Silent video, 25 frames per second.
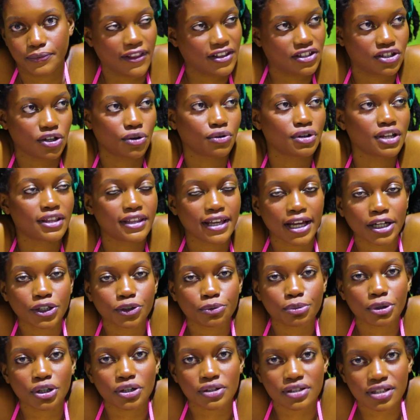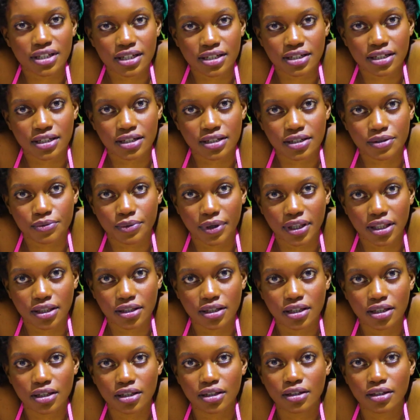That's the only thing I could be consistent with.